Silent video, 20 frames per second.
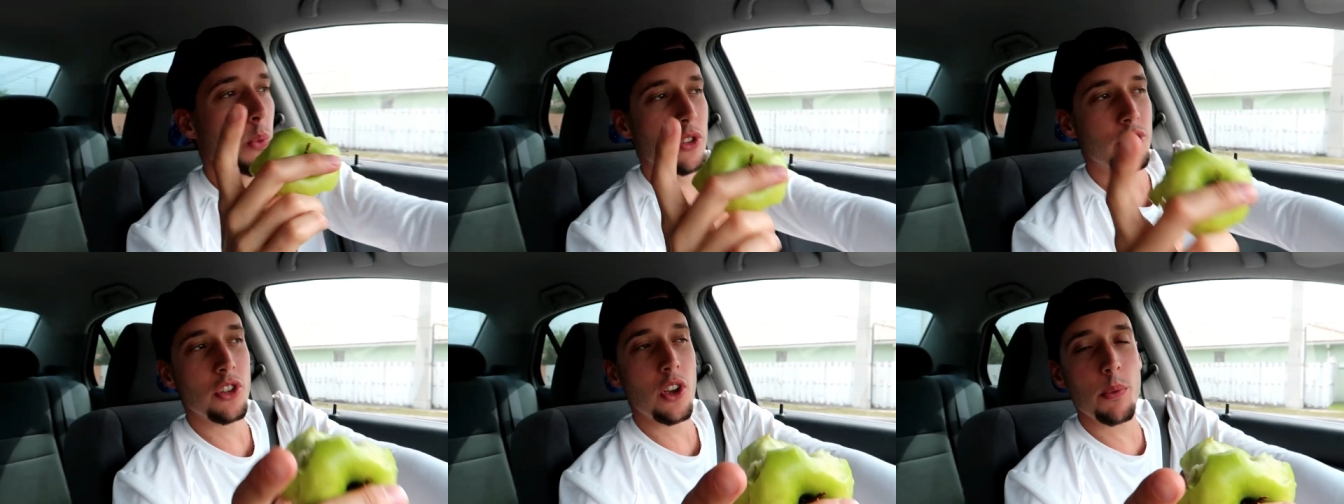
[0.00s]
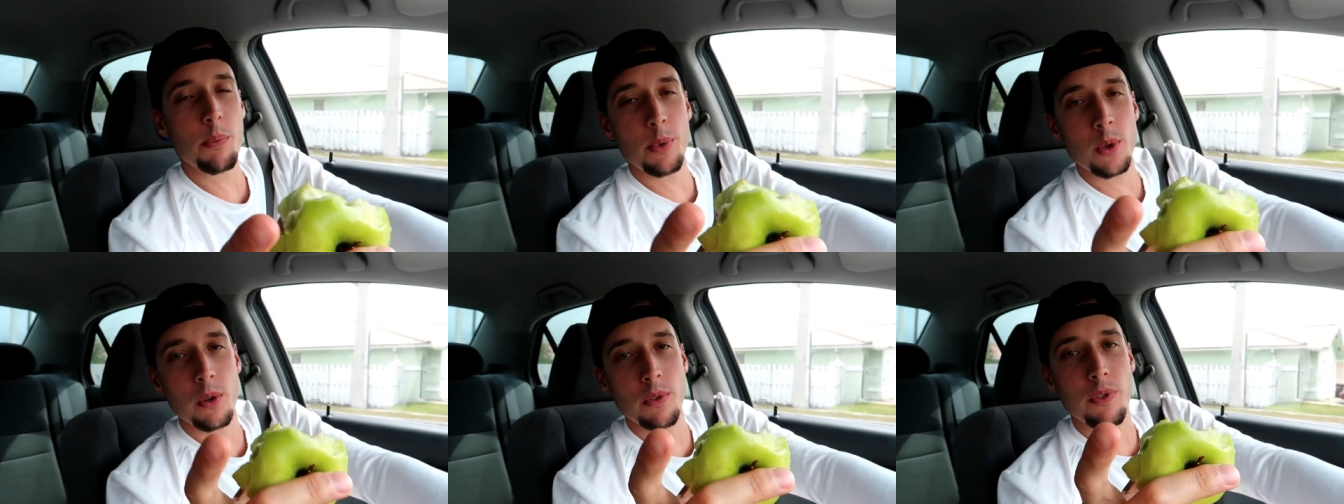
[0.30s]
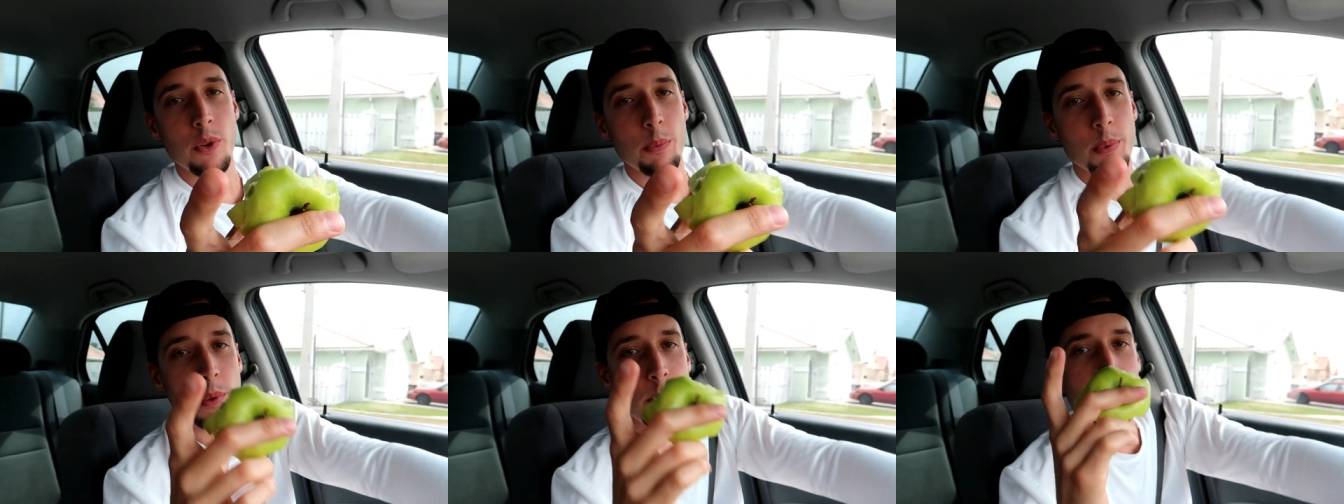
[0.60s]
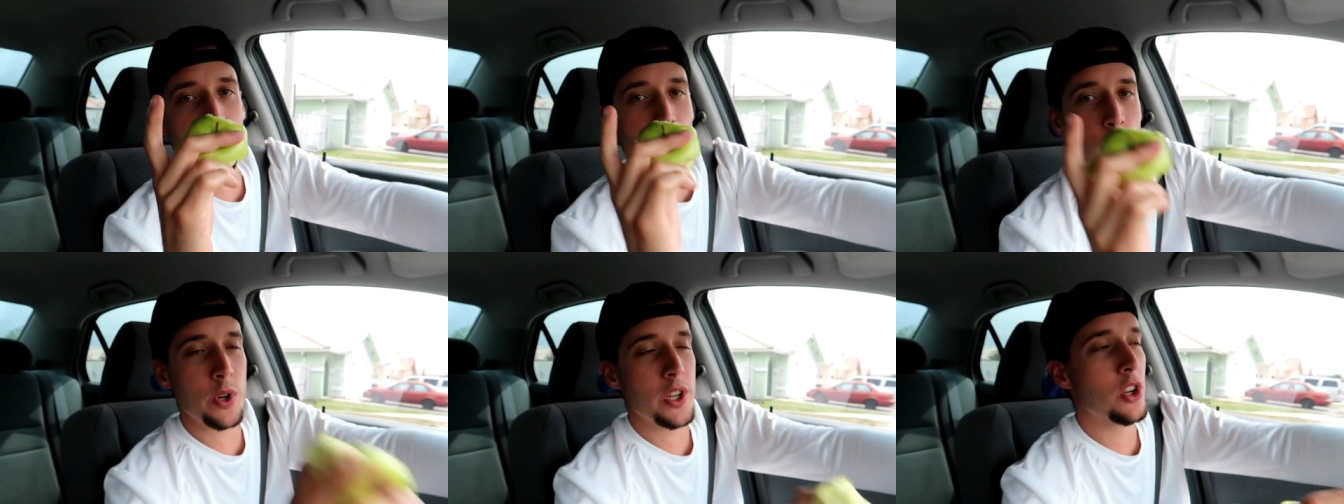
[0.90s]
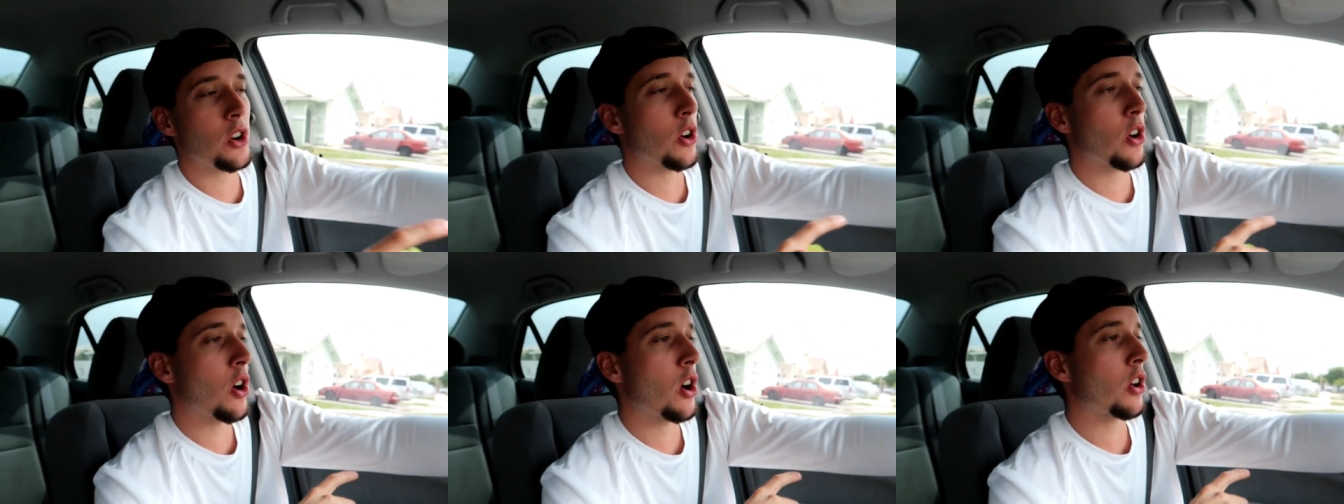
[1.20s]
What's up, beautiful people?
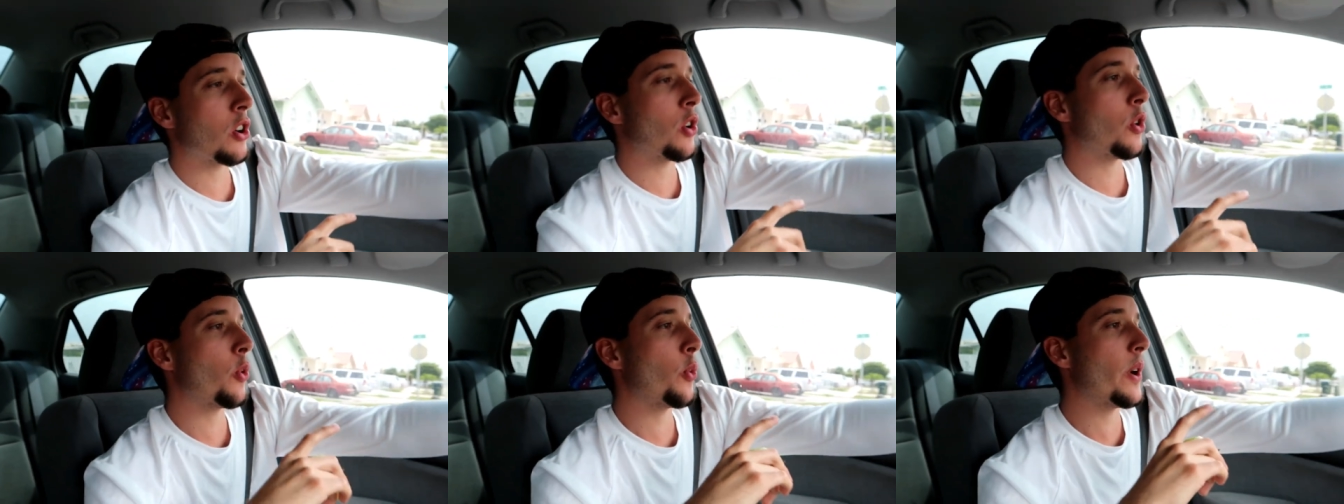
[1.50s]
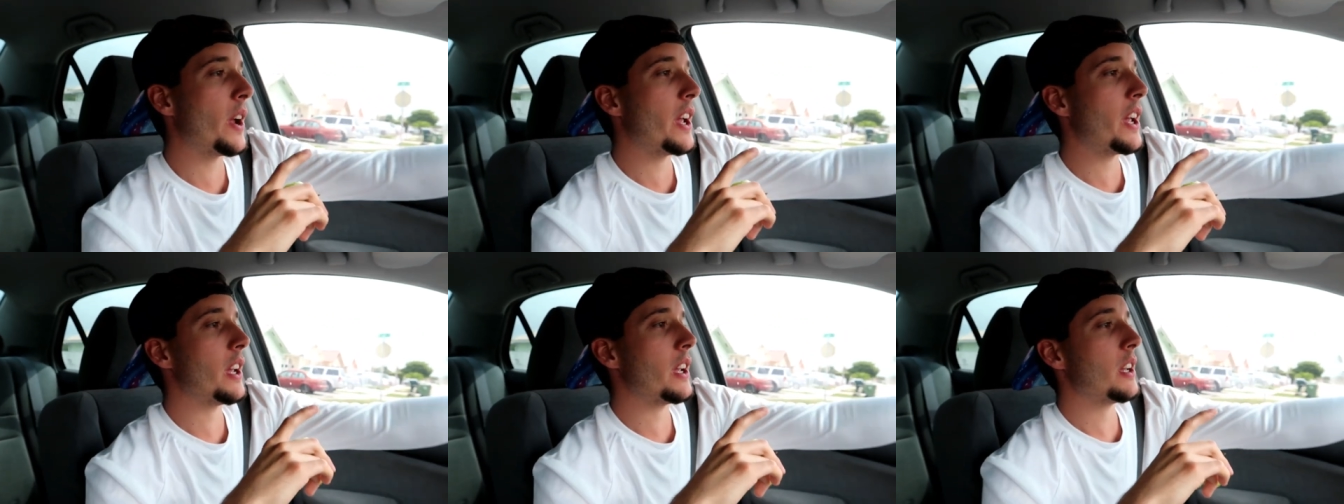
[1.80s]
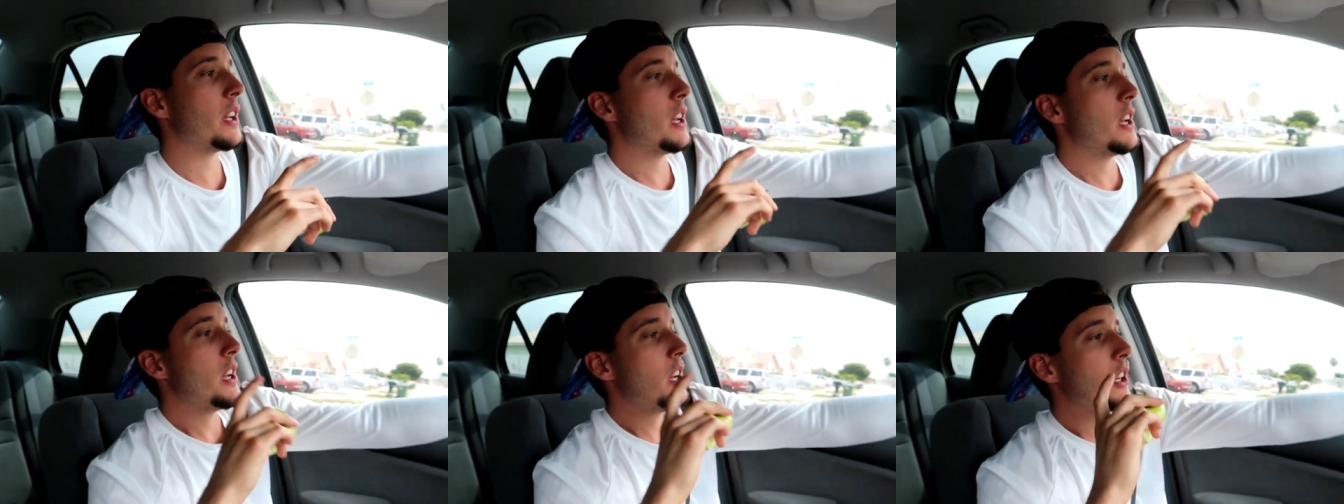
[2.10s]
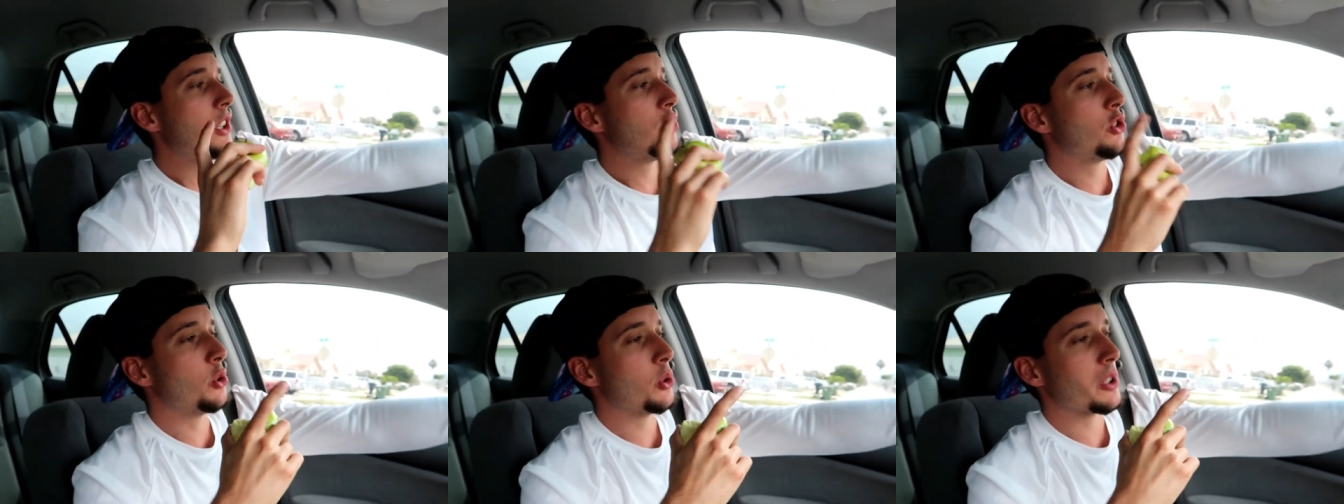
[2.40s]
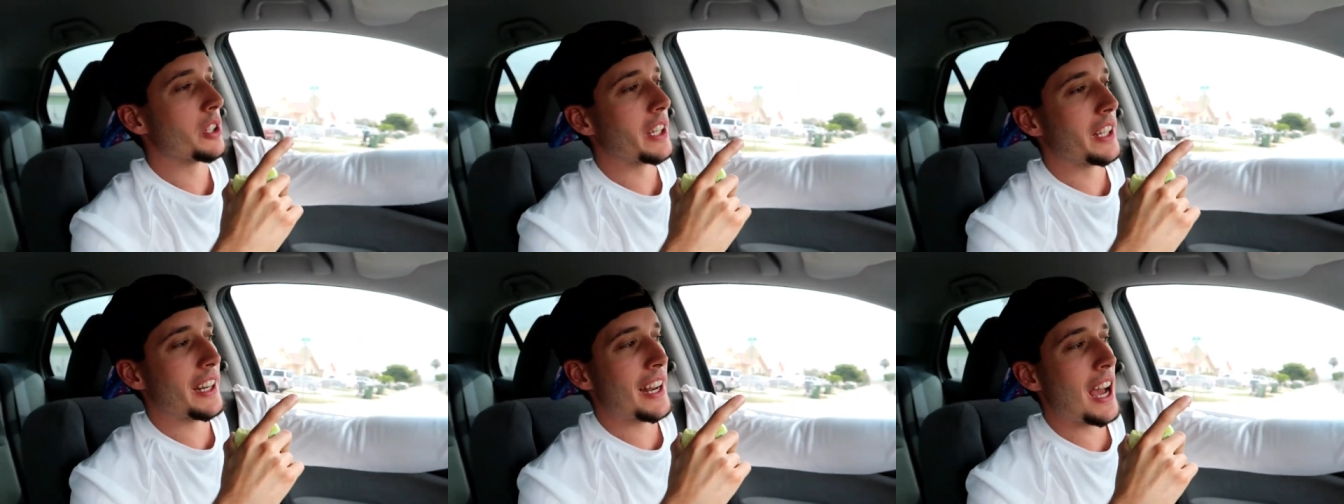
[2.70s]
We are on our way to
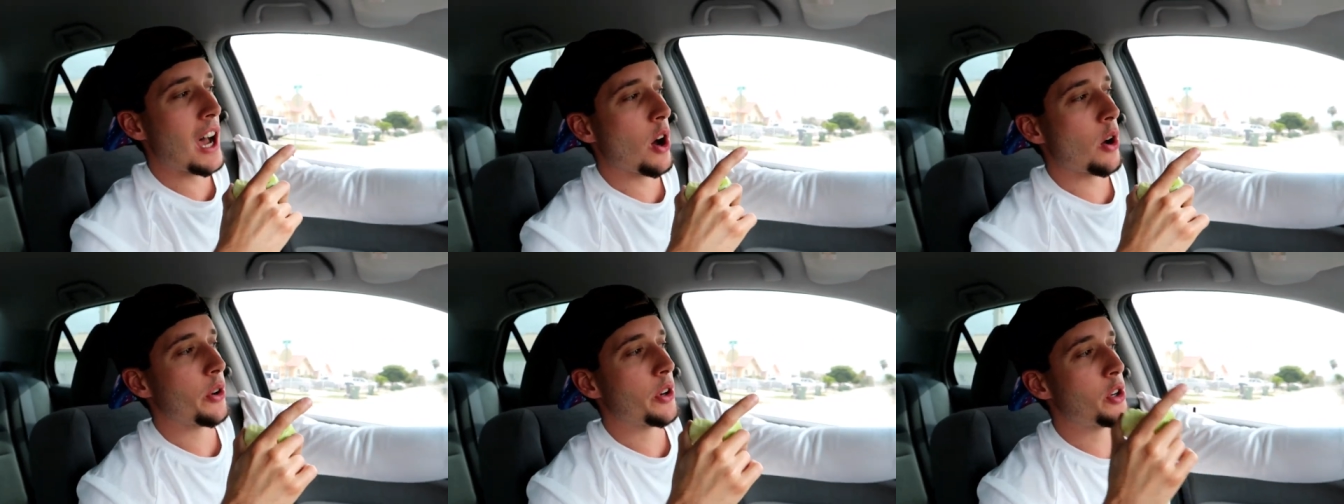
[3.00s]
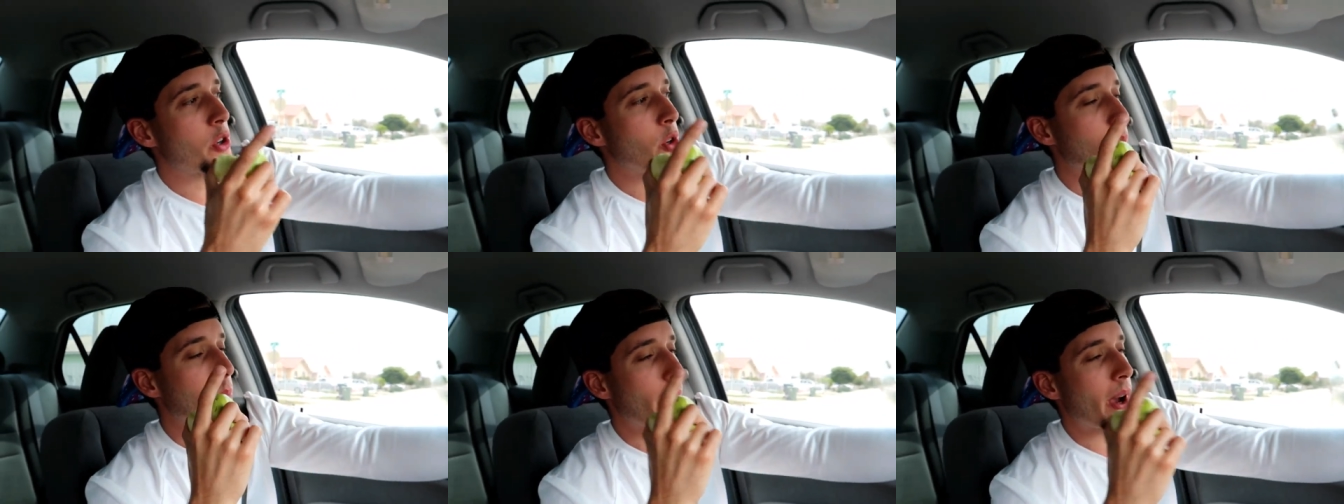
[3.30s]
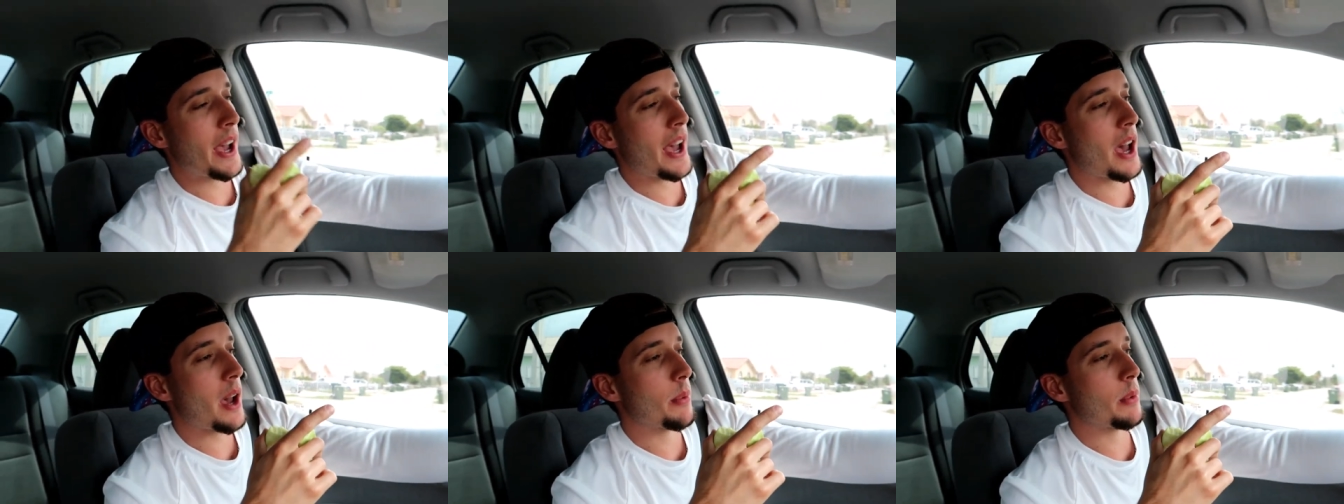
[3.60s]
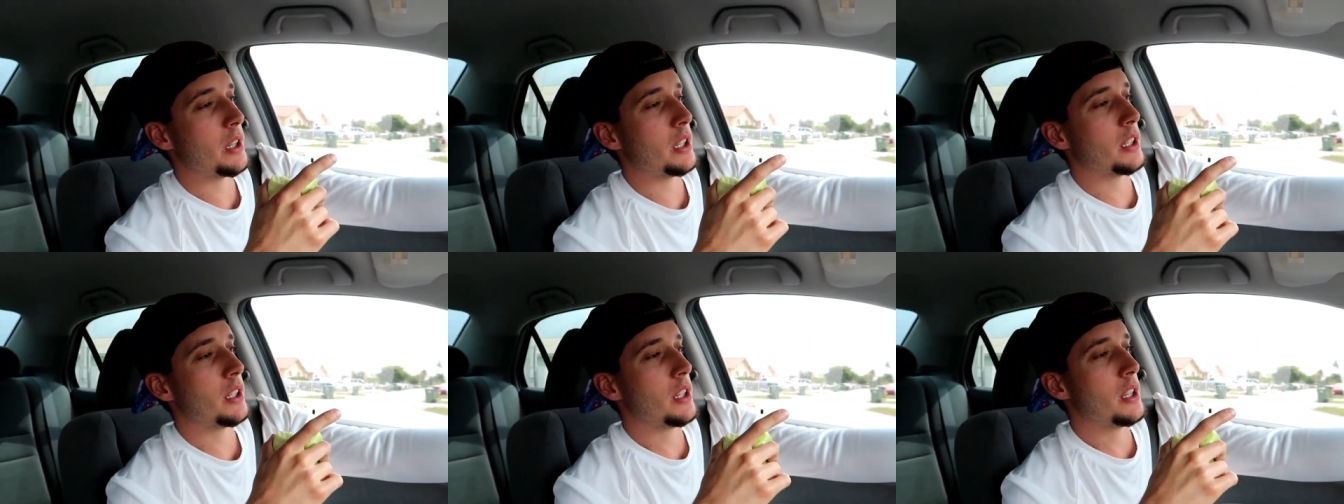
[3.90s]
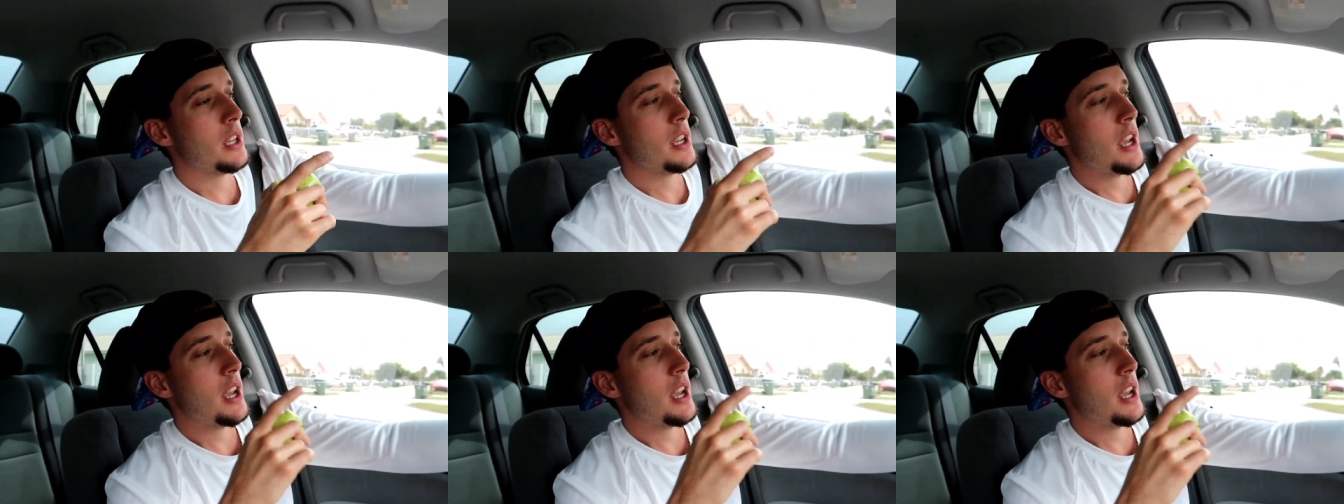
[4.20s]
a canal here in Miami.